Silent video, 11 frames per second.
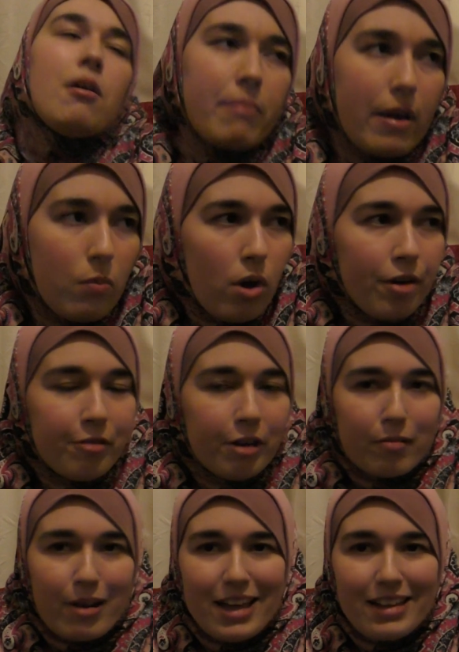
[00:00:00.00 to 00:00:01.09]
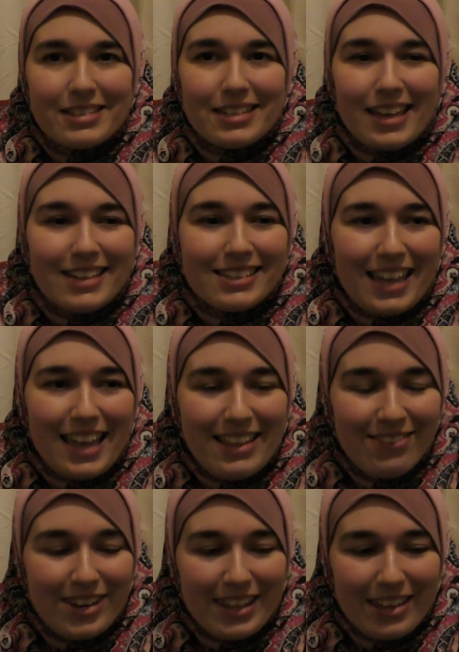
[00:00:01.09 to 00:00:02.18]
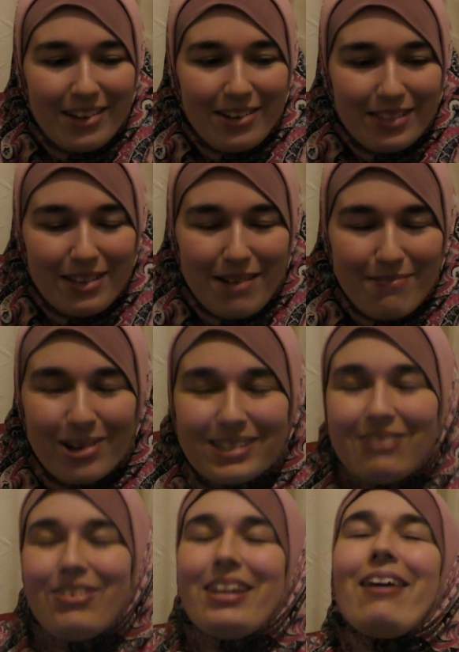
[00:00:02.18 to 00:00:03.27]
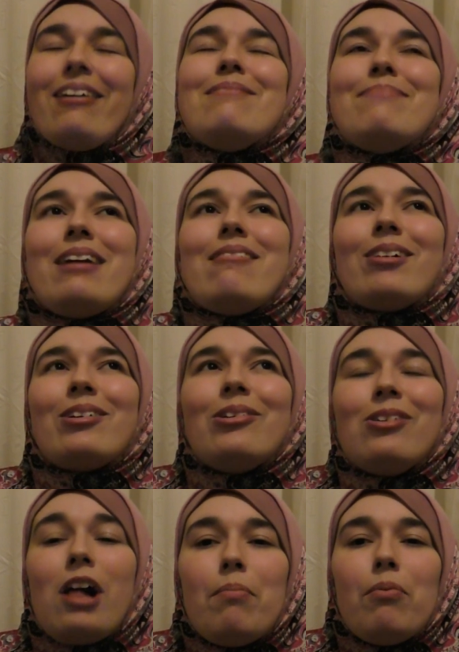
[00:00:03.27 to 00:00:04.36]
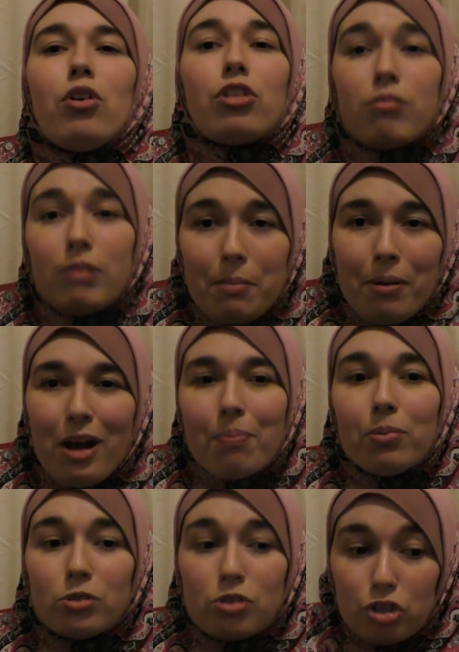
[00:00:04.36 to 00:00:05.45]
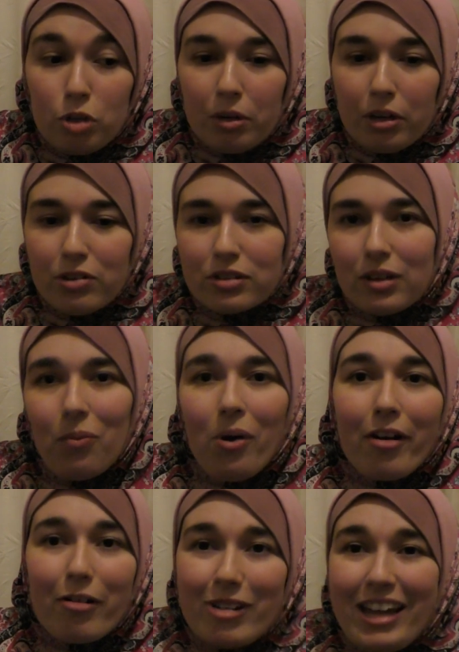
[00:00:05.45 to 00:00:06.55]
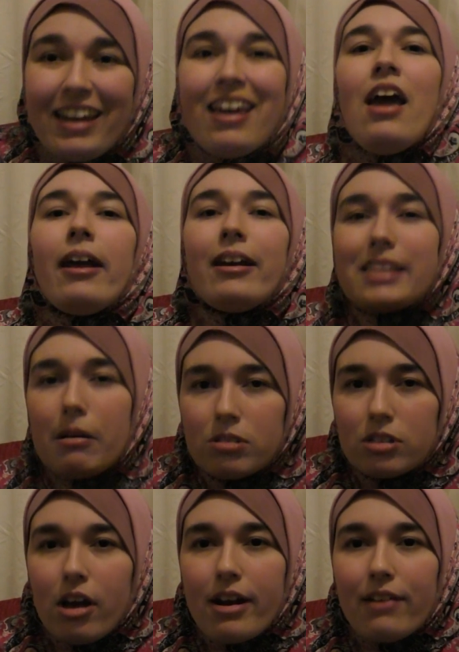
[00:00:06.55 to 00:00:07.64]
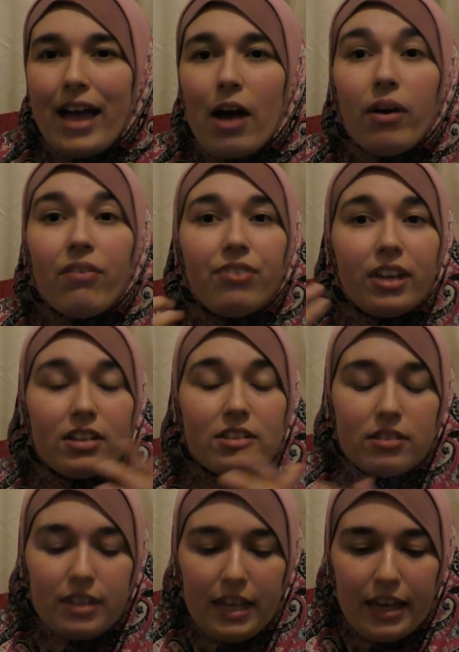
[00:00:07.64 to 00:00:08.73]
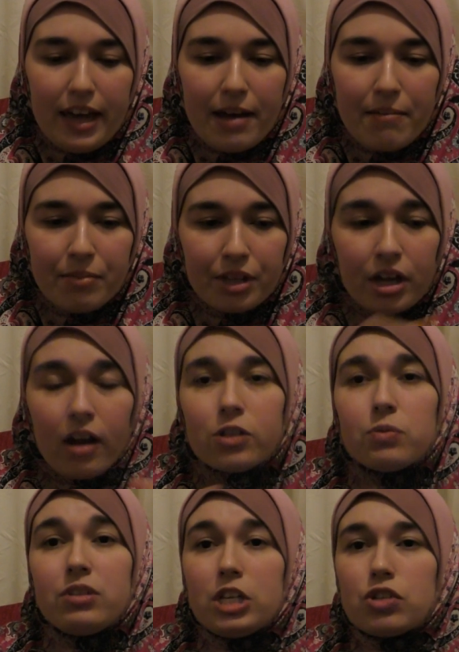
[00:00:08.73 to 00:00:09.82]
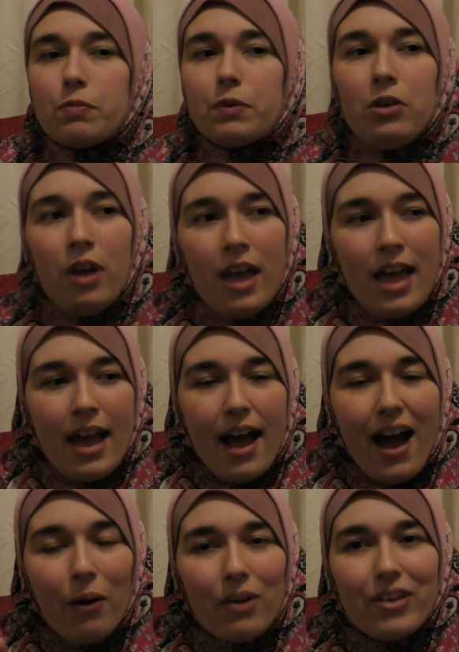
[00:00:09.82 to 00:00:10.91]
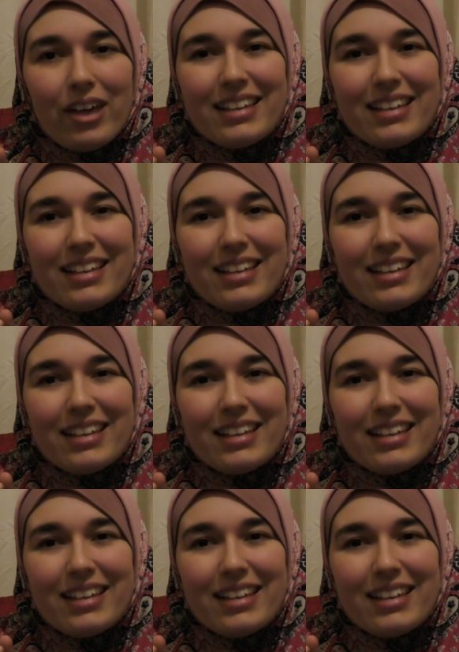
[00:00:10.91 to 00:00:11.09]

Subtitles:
My one regret is in the video, the unboxing video, you may recall I bought 3 purples, 2 blues and 1 green because that was kind of how I figured the colours would distribute. However,